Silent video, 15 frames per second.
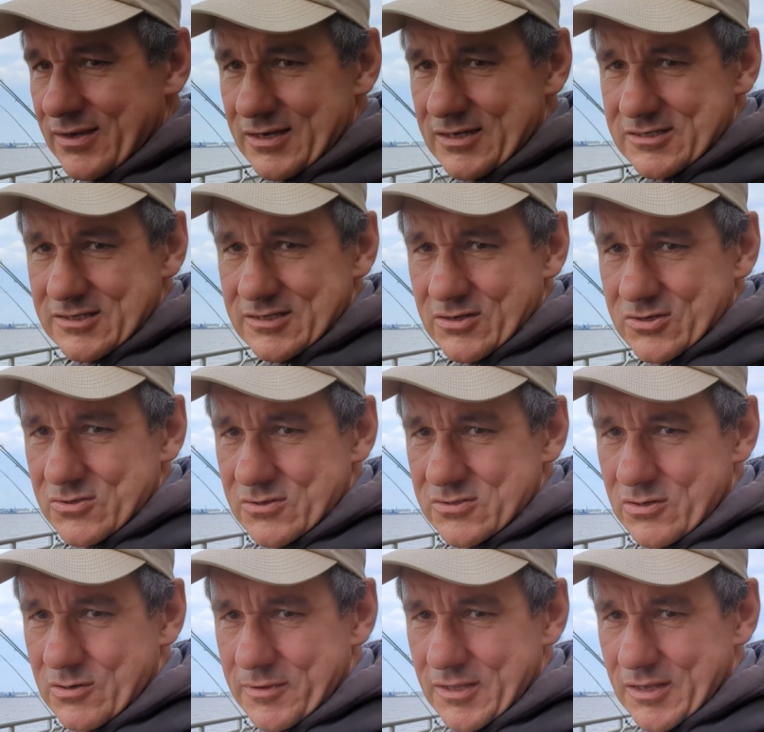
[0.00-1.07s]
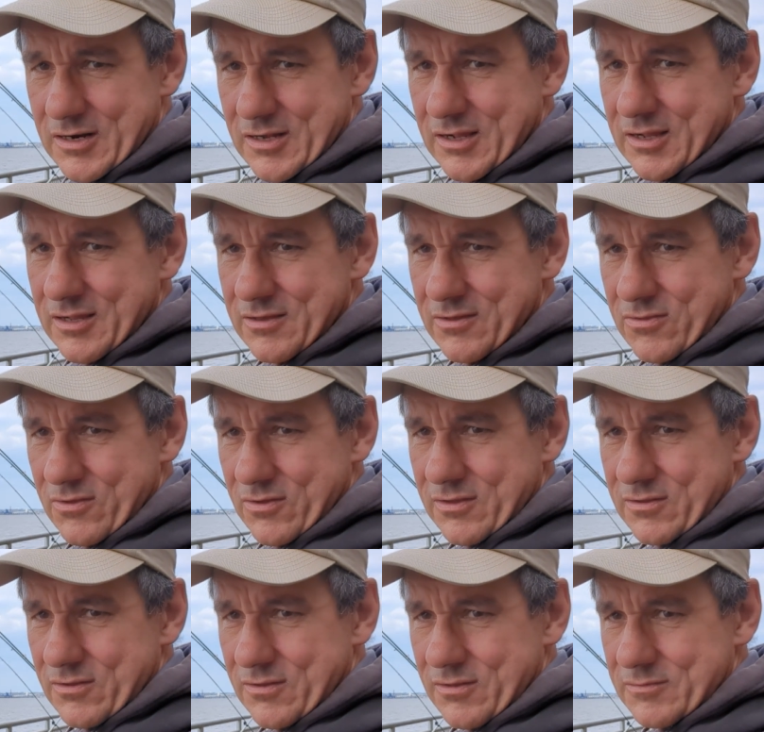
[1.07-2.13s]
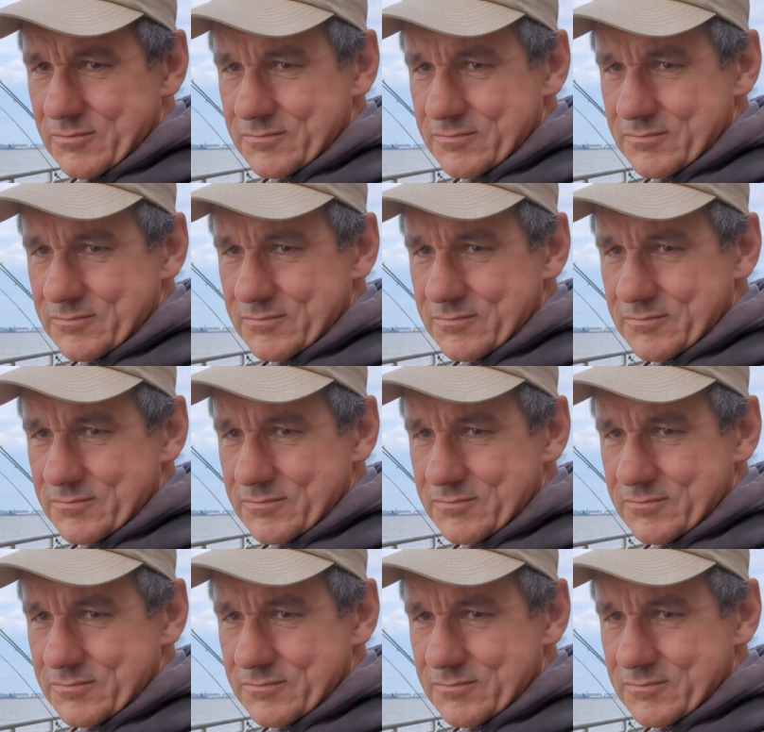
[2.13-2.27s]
guys, I'll sort it about arall.